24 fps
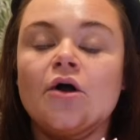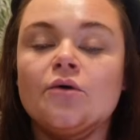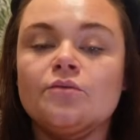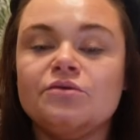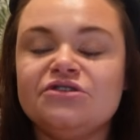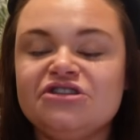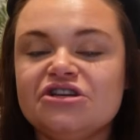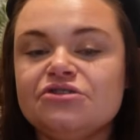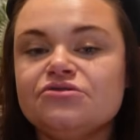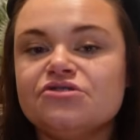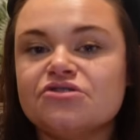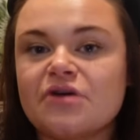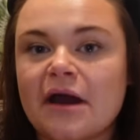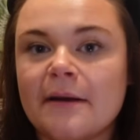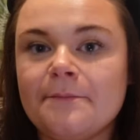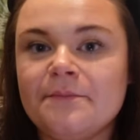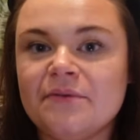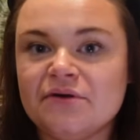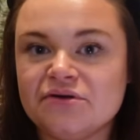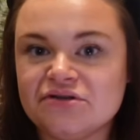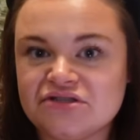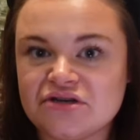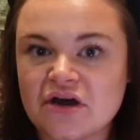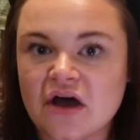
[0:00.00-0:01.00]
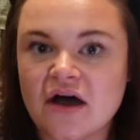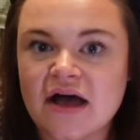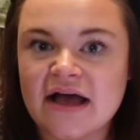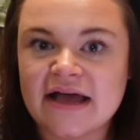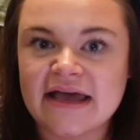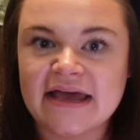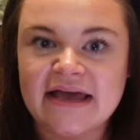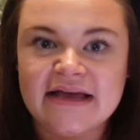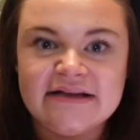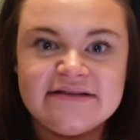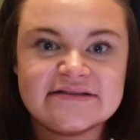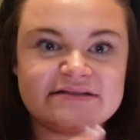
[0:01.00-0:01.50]
We do scrapbook starter
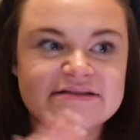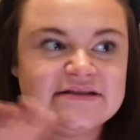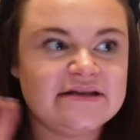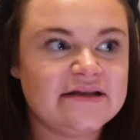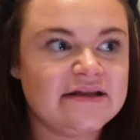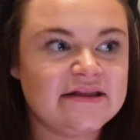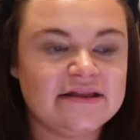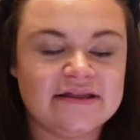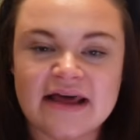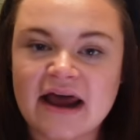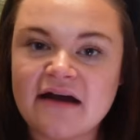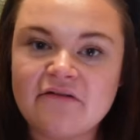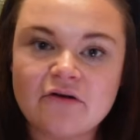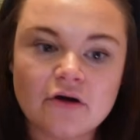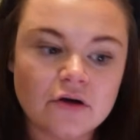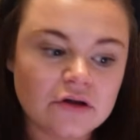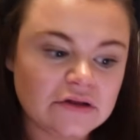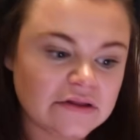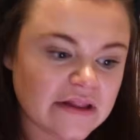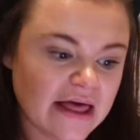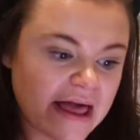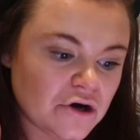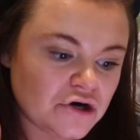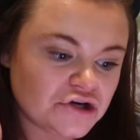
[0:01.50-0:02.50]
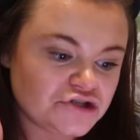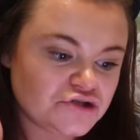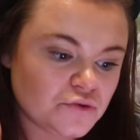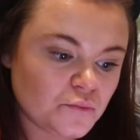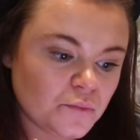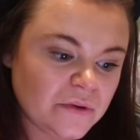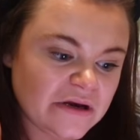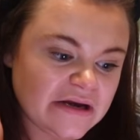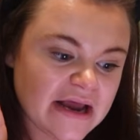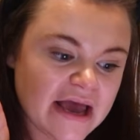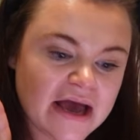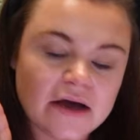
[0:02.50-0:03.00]
kits, they're all there, but
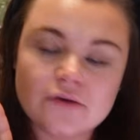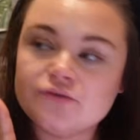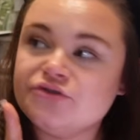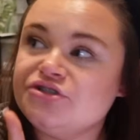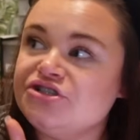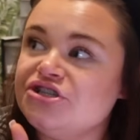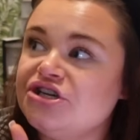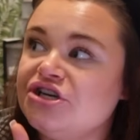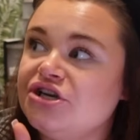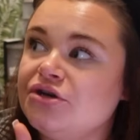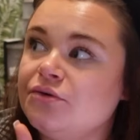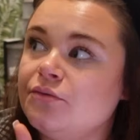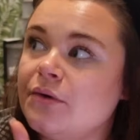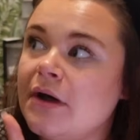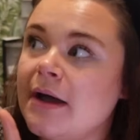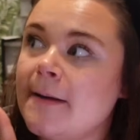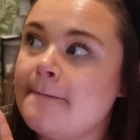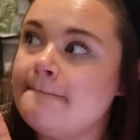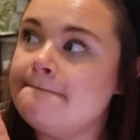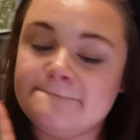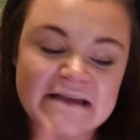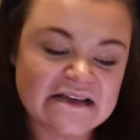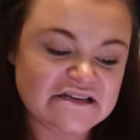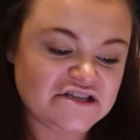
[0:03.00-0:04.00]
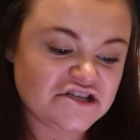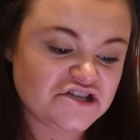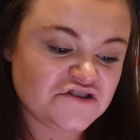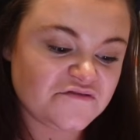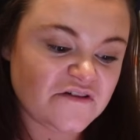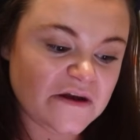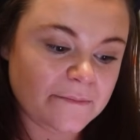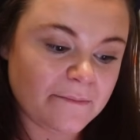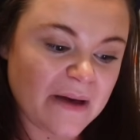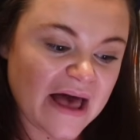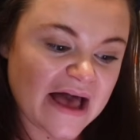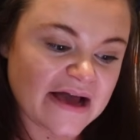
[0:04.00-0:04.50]
we now do
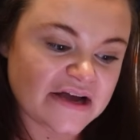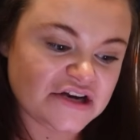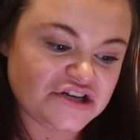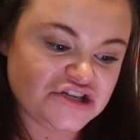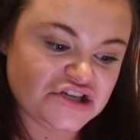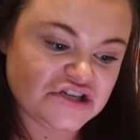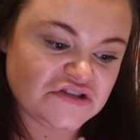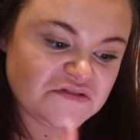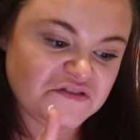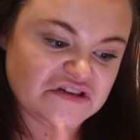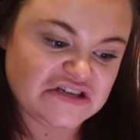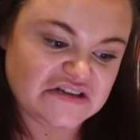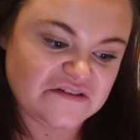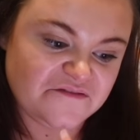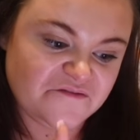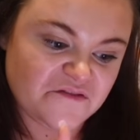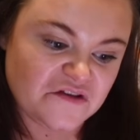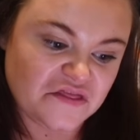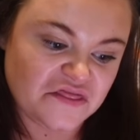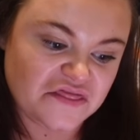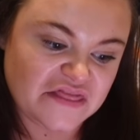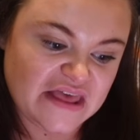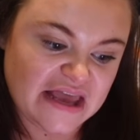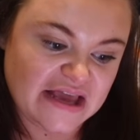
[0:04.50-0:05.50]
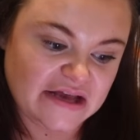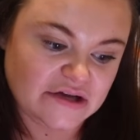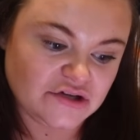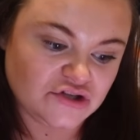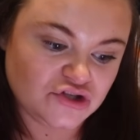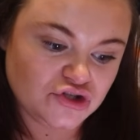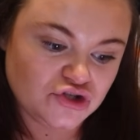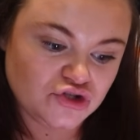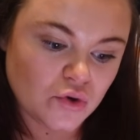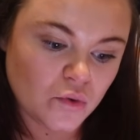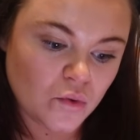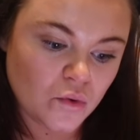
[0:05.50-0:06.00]
mystery packages for different things.
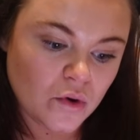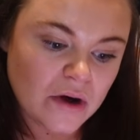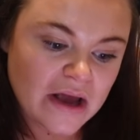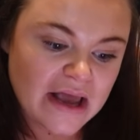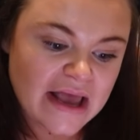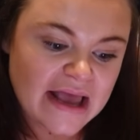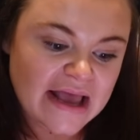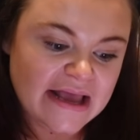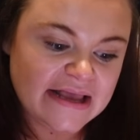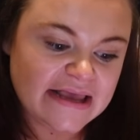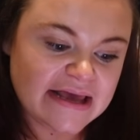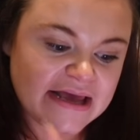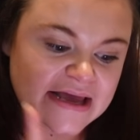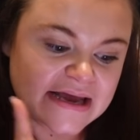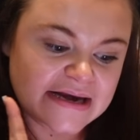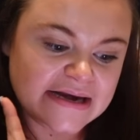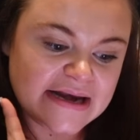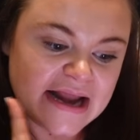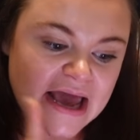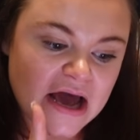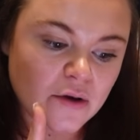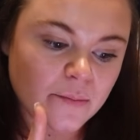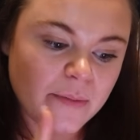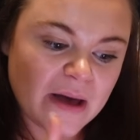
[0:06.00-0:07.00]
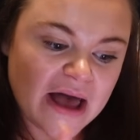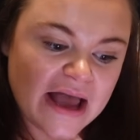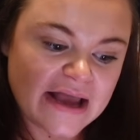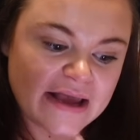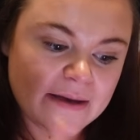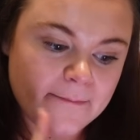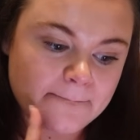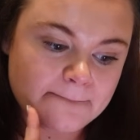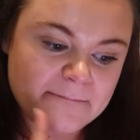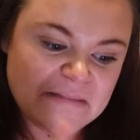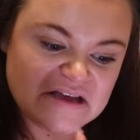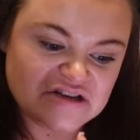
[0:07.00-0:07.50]
So you can now buy
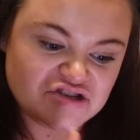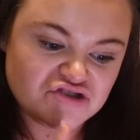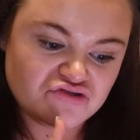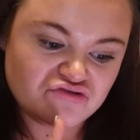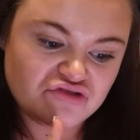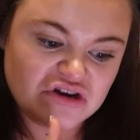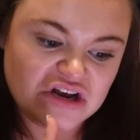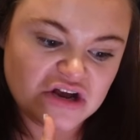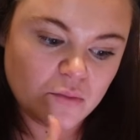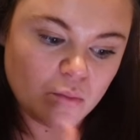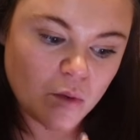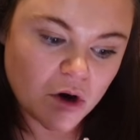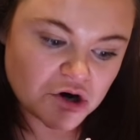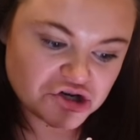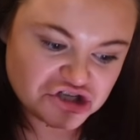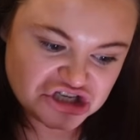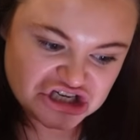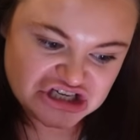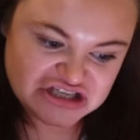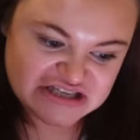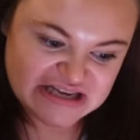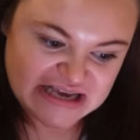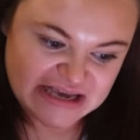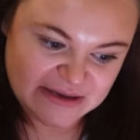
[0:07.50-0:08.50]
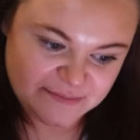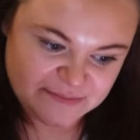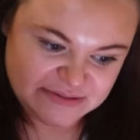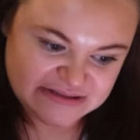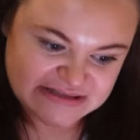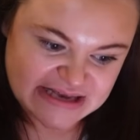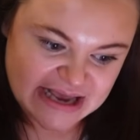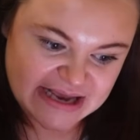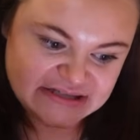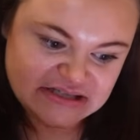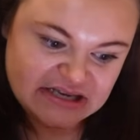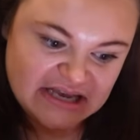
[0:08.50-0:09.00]
a mystery washi tape
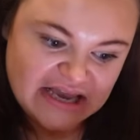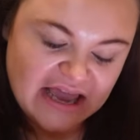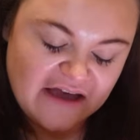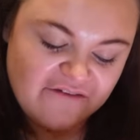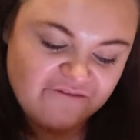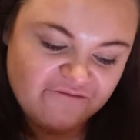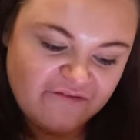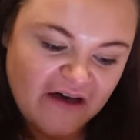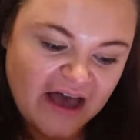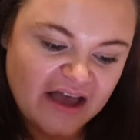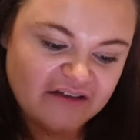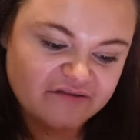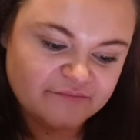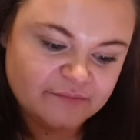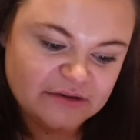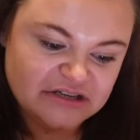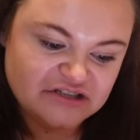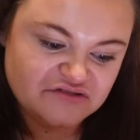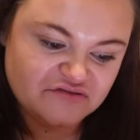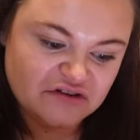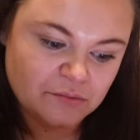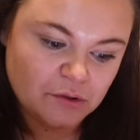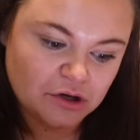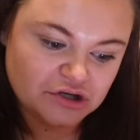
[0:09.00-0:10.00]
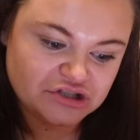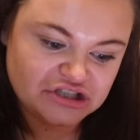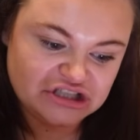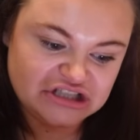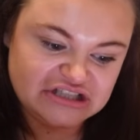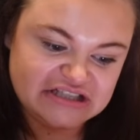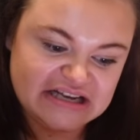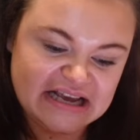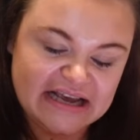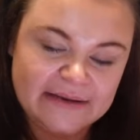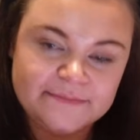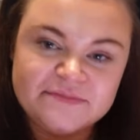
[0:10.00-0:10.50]
set, so you get 5 mystery washi
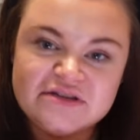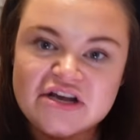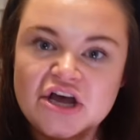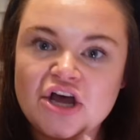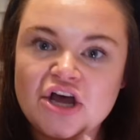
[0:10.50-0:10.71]
tapes.